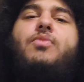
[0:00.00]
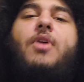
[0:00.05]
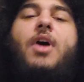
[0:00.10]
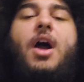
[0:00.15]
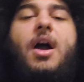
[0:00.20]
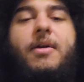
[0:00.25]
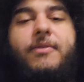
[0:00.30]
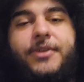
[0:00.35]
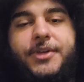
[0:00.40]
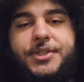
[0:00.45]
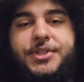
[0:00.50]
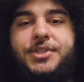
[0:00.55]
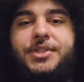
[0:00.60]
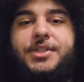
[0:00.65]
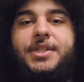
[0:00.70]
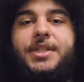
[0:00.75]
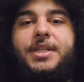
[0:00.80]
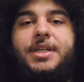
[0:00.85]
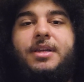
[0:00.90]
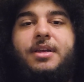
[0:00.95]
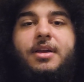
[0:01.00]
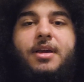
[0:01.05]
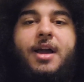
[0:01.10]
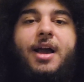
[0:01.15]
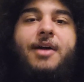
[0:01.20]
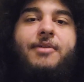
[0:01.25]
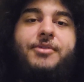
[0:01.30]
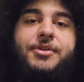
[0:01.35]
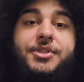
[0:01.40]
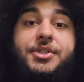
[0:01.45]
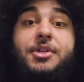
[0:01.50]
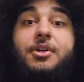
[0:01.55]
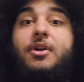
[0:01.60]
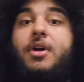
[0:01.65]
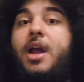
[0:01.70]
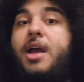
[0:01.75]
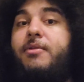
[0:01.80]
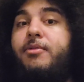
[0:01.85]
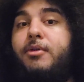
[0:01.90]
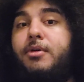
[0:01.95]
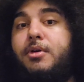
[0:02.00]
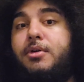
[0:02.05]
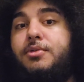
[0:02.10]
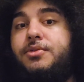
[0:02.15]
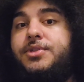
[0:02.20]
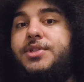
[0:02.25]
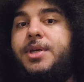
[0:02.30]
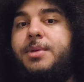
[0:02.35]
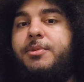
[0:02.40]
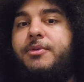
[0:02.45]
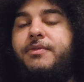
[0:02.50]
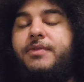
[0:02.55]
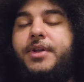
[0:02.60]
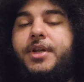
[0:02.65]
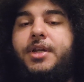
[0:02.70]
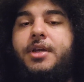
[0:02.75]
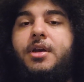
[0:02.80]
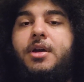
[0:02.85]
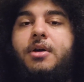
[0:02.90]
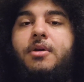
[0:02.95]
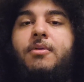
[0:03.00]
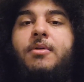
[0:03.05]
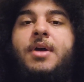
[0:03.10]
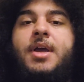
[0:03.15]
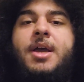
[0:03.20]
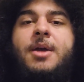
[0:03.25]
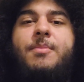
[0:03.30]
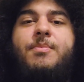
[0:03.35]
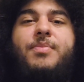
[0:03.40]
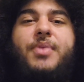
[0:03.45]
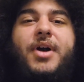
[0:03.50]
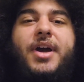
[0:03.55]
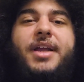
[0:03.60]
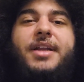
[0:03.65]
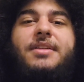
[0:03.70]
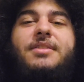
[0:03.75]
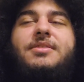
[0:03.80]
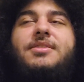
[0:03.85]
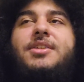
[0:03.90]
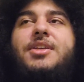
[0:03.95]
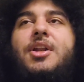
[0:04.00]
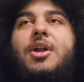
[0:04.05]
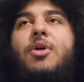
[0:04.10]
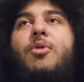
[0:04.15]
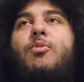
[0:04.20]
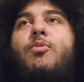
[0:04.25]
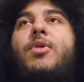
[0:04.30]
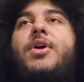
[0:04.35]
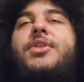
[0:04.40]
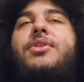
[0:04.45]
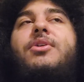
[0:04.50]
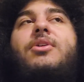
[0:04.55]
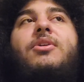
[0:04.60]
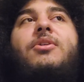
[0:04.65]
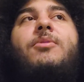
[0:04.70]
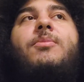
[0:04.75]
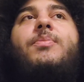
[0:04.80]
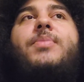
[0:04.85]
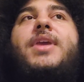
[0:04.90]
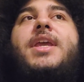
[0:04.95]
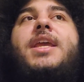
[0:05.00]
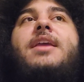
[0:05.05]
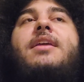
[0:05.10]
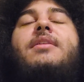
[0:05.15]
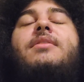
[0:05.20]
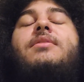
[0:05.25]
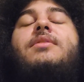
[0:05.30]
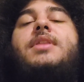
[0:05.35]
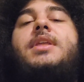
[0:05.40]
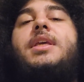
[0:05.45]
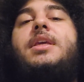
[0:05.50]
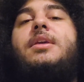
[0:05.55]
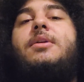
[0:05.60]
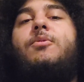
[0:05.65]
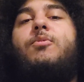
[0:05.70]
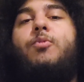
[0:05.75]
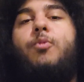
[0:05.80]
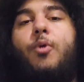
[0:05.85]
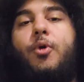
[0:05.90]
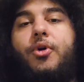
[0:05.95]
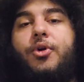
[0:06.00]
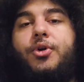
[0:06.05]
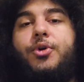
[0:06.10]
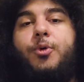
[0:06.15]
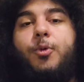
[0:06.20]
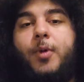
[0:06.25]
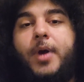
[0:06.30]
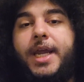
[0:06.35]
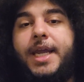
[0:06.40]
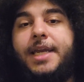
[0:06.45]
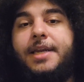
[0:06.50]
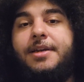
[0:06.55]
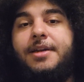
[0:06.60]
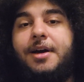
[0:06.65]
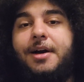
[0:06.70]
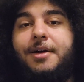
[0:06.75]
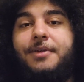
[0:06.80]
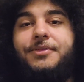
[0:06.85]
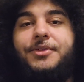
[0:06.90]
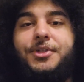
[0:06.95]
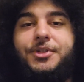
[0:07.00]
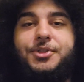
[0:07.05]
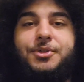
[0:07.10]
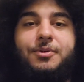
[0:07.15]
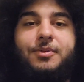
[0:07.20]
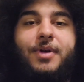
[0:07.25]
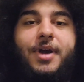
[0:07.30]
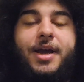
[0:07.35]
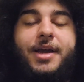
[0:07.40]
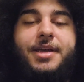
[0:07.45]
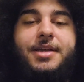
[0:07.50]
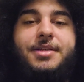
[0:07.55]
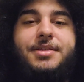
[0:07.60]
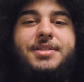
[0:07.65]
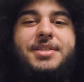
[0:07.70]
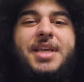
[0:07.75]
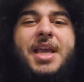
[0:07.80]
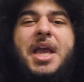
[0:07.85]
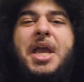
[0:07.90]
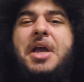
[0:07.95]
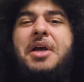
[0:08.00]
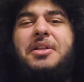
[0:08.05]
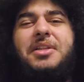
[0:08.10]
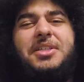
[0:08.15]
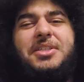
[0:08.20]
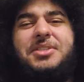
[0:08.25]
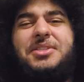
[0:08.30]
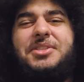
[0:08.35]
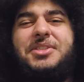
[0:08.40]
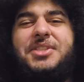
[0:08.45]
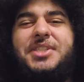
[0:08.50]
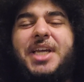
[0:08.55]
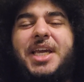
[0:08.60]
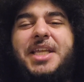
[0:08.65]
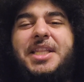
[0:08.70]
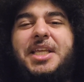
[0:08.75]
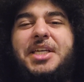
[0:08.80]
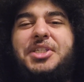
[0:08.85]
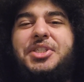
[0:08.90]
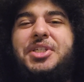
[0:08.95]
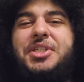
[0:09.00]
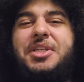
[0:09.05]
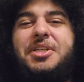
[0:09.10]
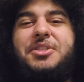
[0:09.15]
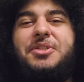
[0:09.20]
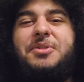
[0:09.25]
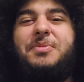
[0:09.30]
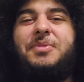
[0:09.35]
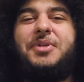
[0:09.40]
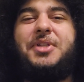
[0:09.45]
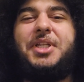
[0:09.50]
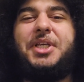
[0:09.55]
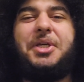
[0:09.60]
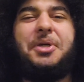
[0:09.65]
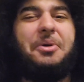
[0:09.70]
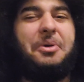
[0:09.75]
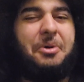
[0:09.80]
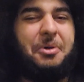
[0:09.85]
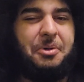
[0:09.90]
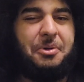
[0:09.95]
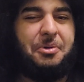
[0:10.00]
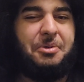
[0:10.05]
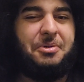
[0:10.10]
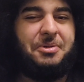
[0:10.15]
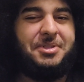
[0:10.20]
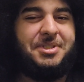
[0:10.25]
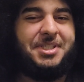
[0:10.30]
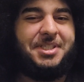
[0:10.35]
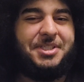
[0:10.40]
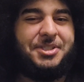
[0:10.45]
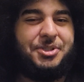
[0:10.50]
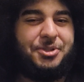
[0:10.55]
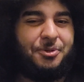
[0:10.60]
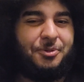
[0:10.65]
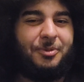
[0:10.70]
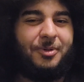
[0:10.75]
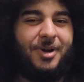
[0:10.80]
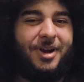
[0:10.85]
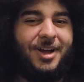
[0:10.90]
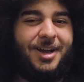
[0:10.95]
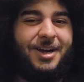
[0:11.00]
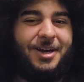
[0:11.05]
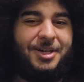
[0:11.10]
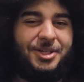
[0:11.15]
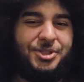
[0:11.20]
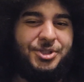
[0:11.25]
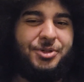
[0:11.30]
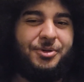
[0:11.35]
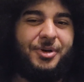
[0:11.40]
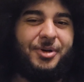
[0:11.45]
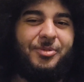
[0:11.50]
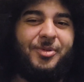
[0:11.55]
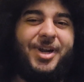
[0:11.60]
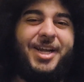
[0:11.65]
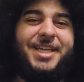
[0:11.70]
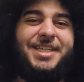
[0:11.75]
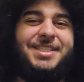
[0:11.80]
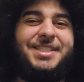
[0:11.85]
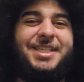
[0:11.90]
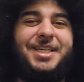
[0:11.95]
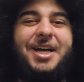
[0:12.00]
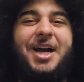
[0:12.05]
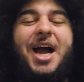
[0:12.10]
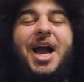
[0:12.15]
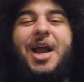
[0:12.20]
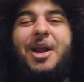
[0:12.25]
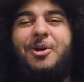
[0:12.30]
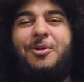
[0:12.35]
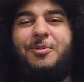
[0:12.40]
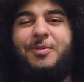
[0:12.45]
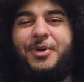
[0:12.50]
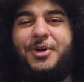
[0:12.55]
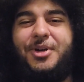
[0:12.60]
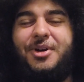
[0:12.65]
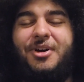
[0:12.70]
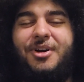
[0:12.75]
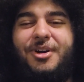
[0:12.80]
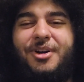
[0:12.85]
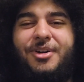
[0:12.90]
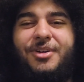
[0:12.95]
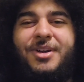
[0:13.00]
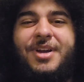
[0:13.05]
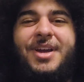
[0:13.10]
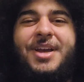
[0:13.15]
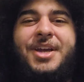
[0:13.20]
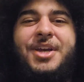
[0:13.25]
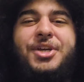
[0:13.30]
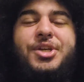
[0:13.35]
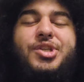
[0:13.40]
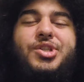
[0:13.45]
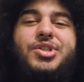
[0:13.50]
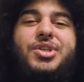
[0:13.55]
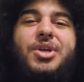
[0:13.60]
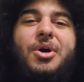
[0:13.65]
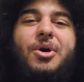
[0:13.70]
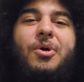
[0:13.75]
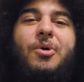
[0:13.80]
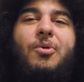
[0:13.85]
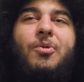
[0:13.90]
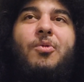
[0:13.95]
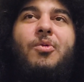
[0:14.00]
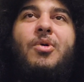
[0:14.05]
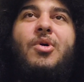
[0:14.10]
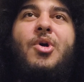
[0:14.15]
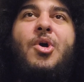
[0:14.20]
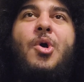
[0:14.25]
obviously, Alva's going to have her own separate video. But, with her being the war queen of the Jurians, let's just say that she doesn't really hold jury rays in a higher regard. So